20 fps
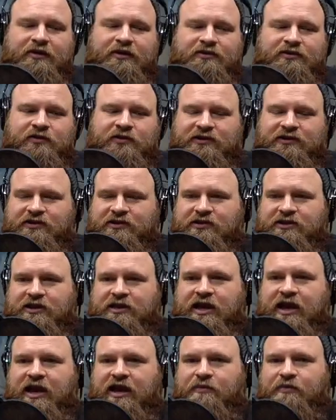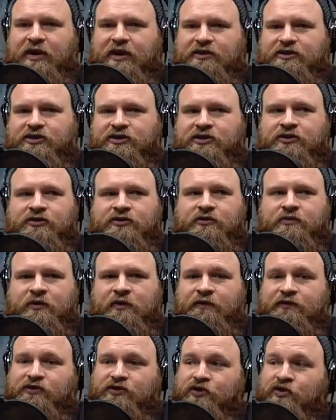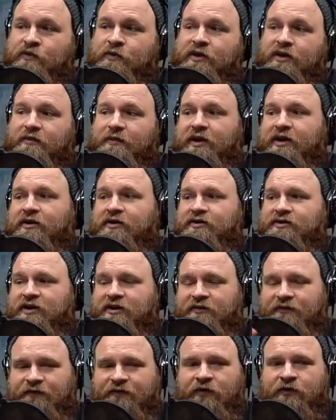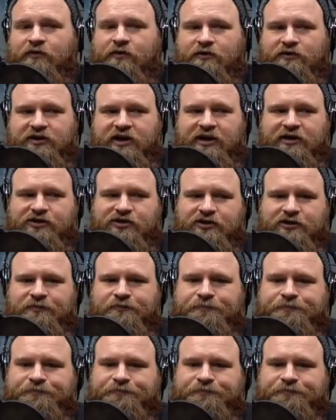So this T8x2 moves 2 millimeters on a full rotation.